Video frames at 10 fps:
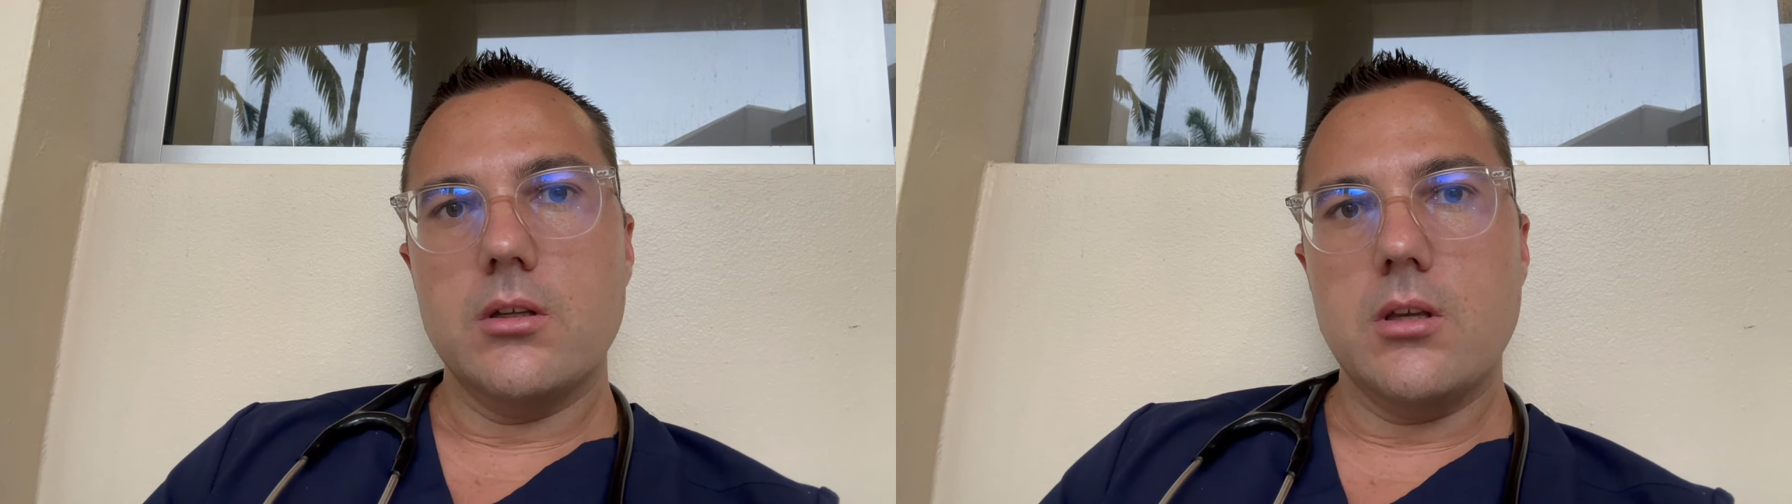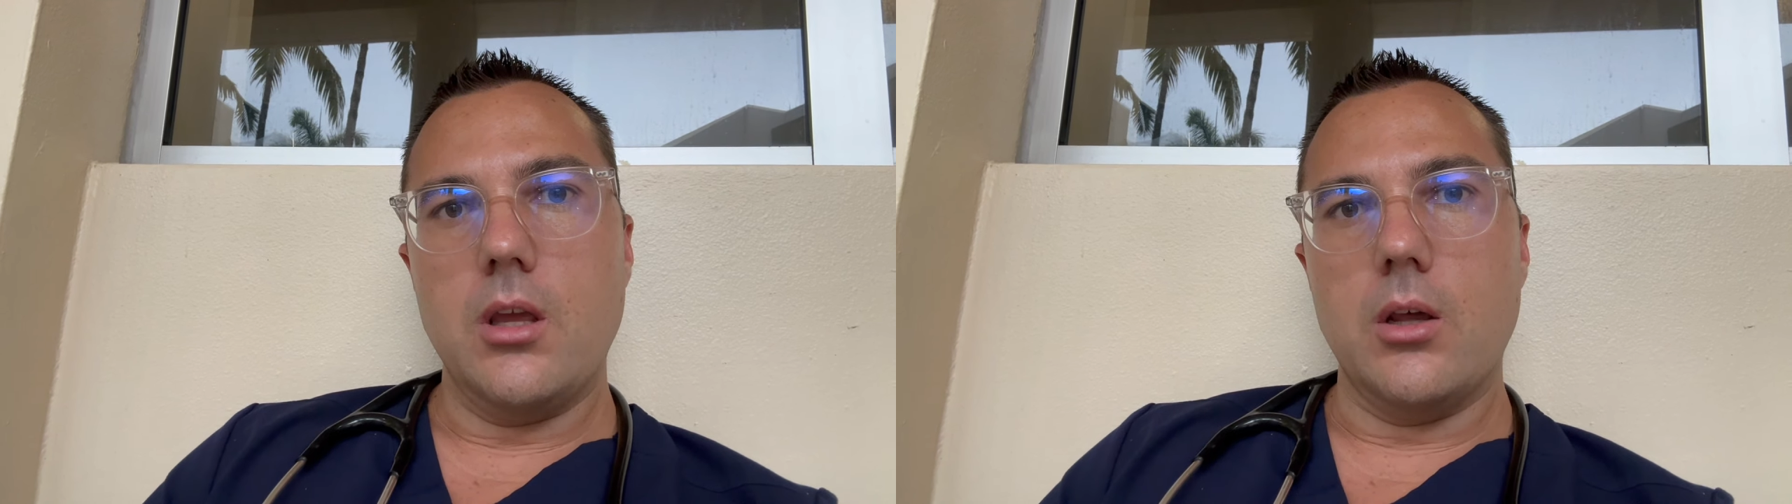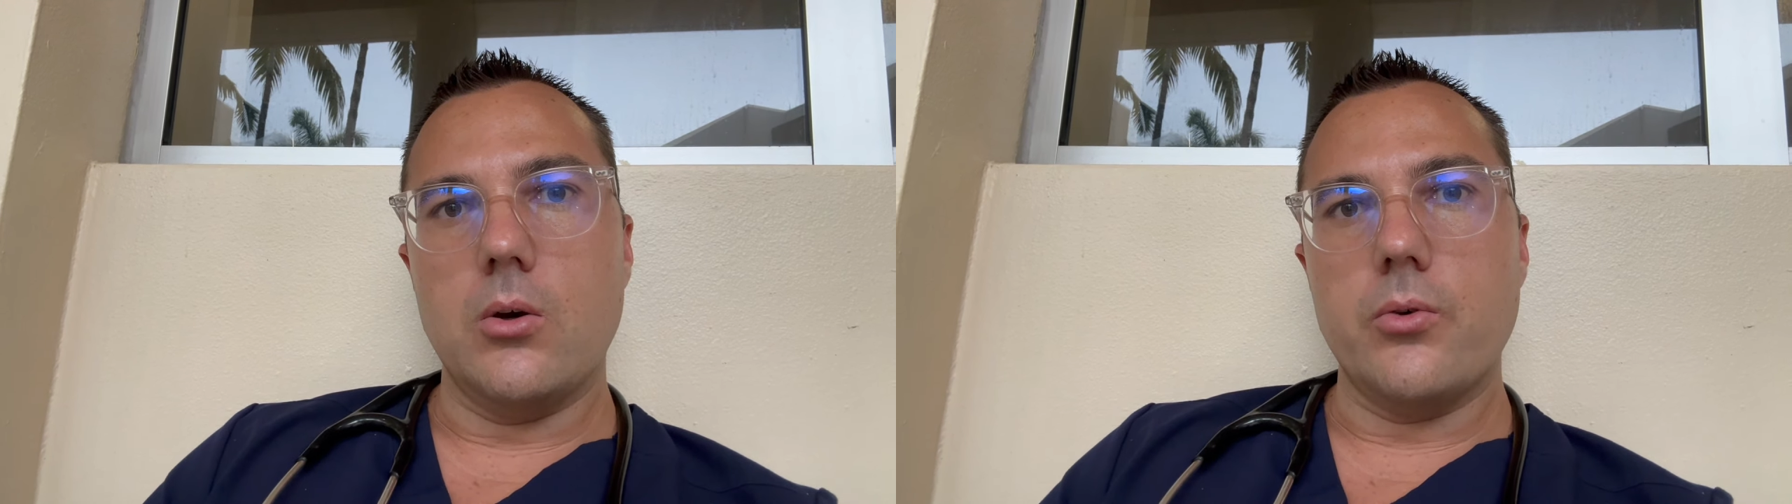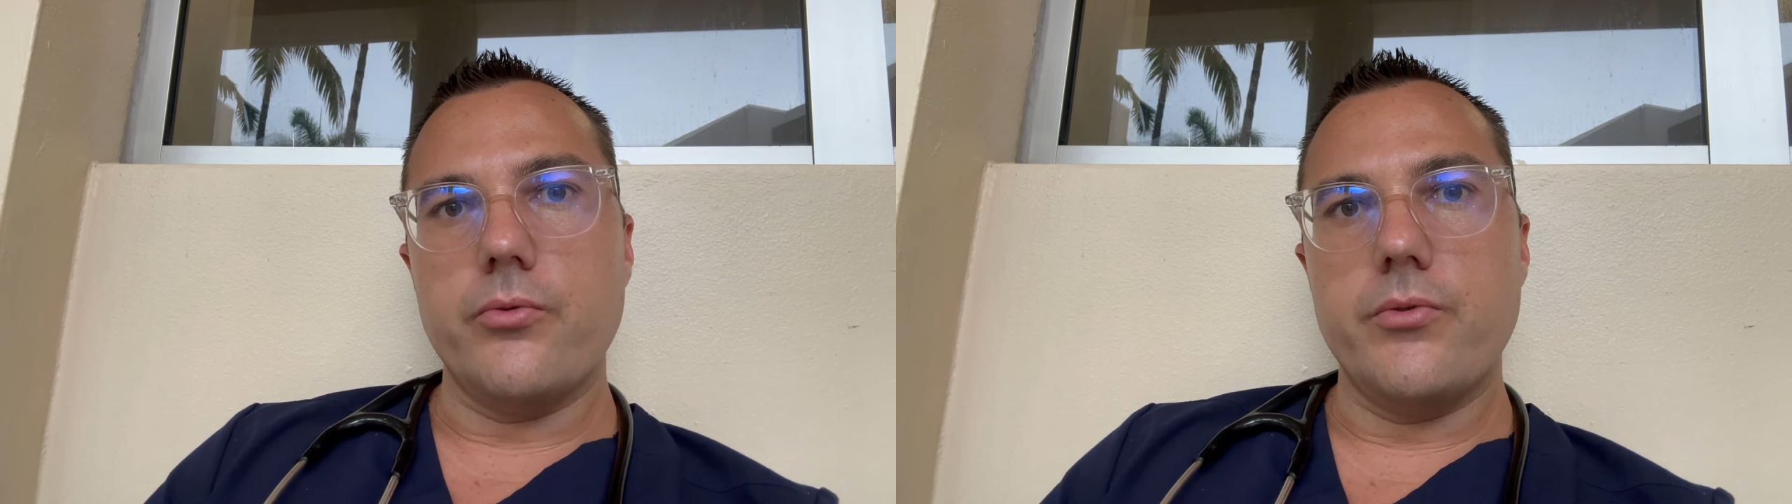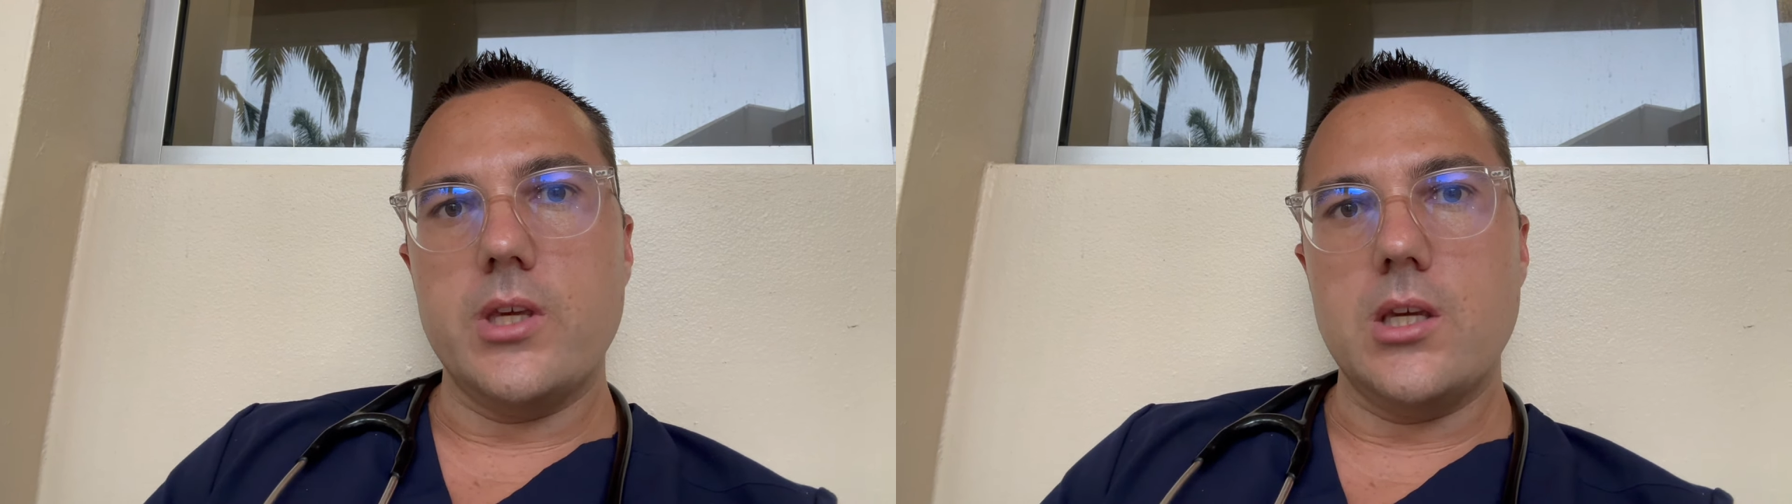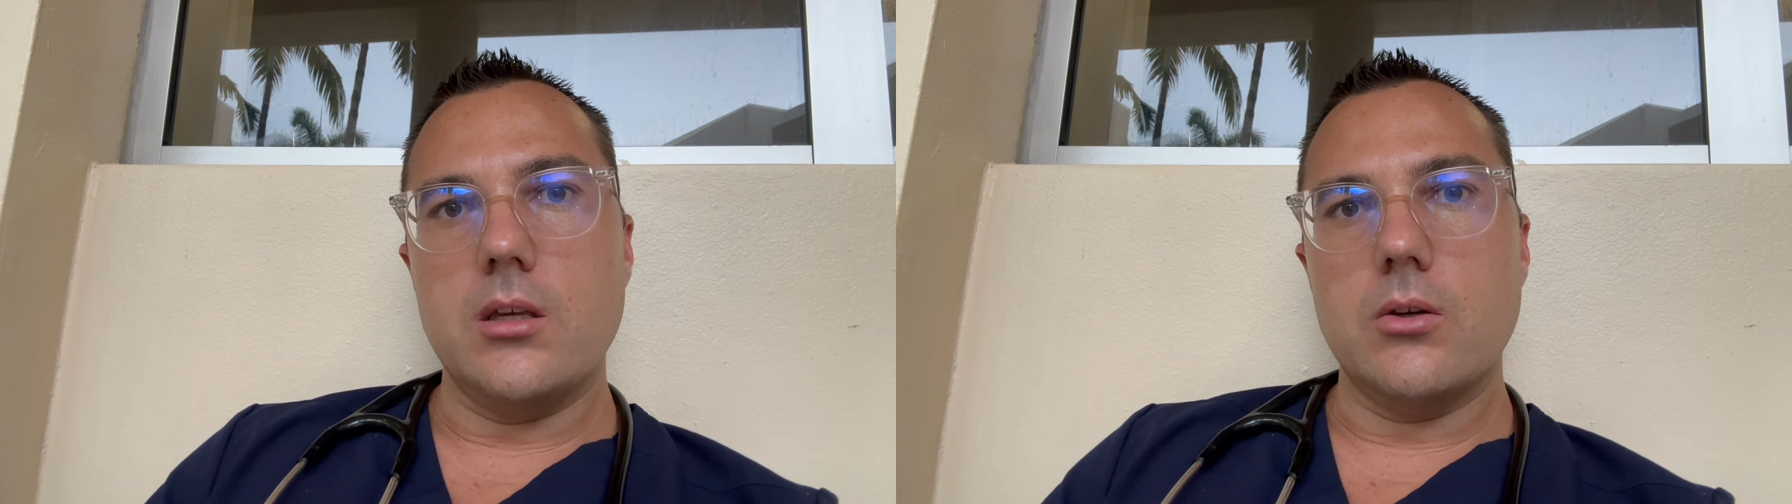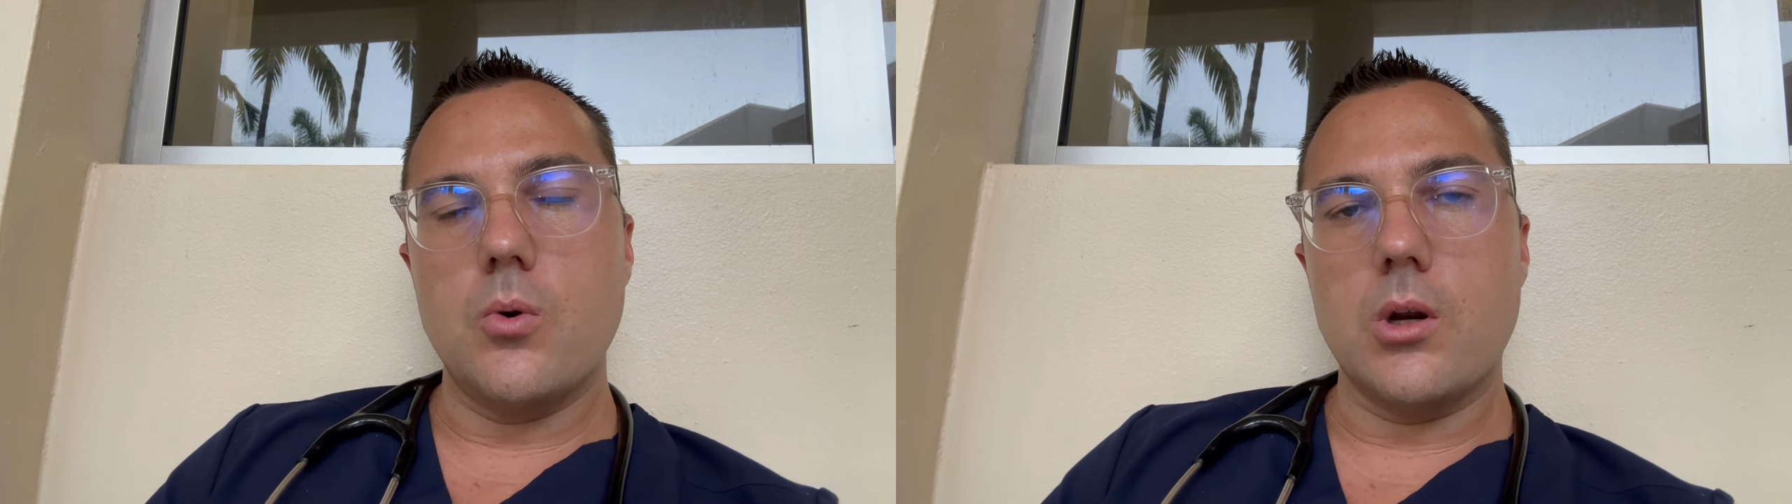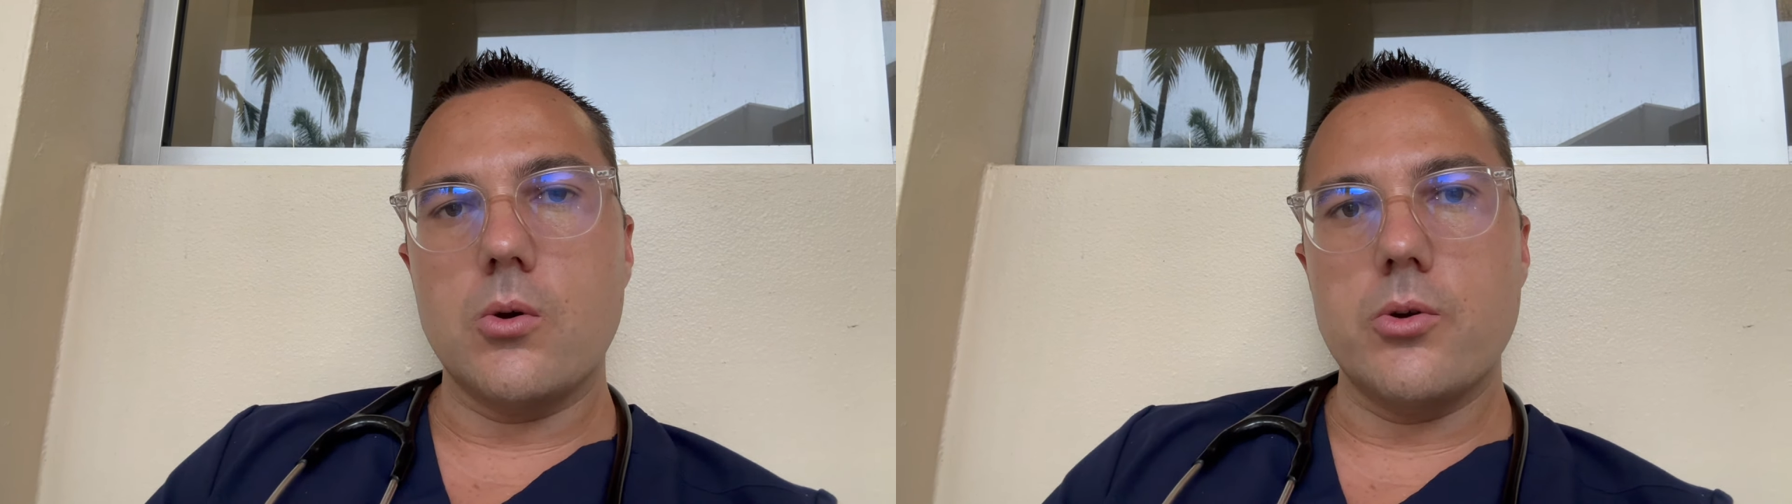you know, the
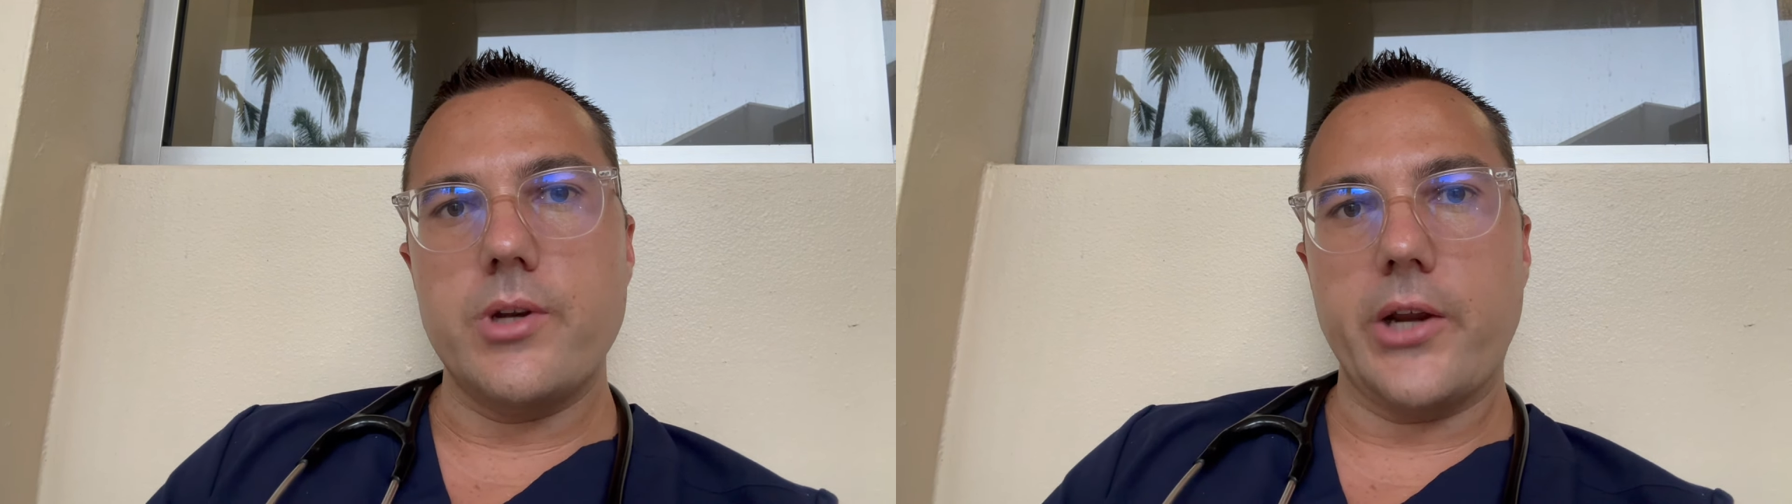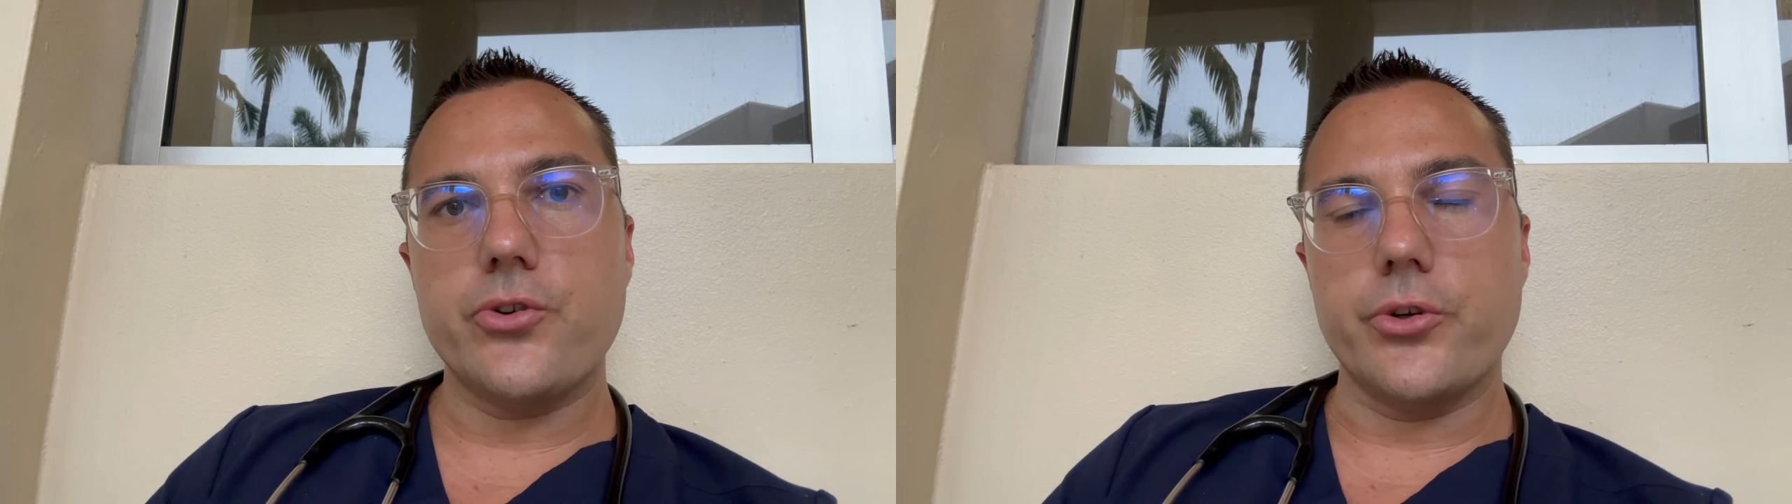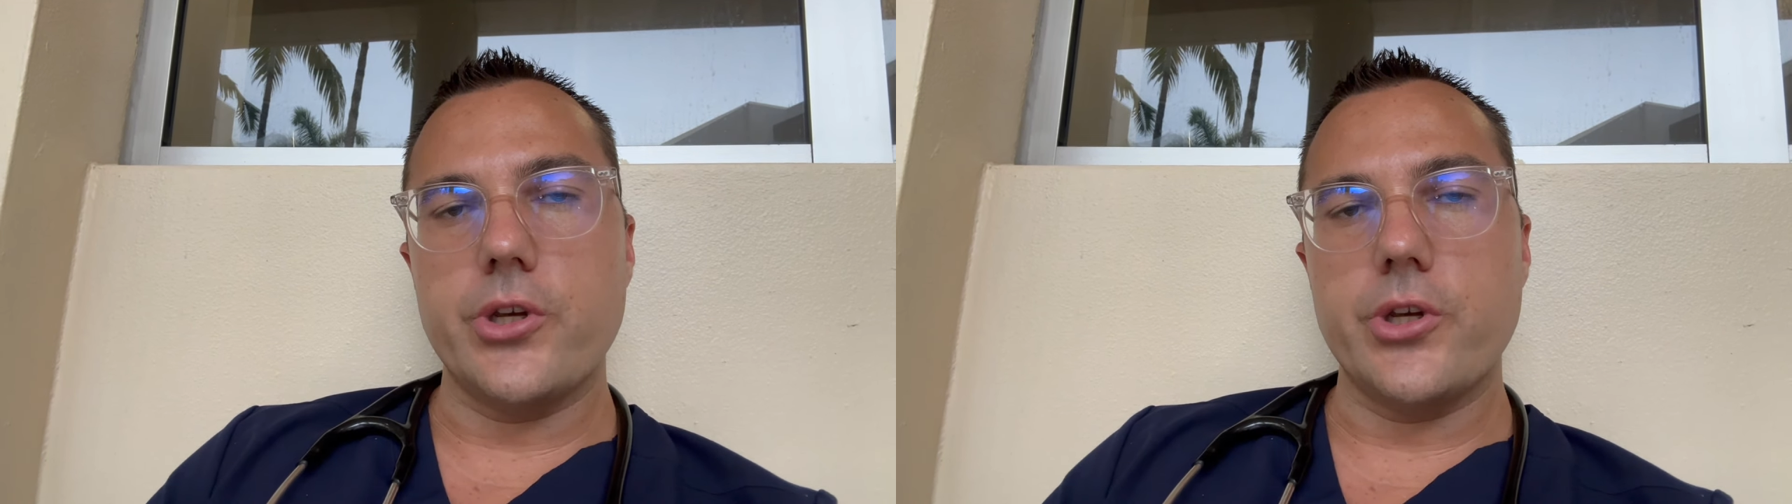quote unquote natural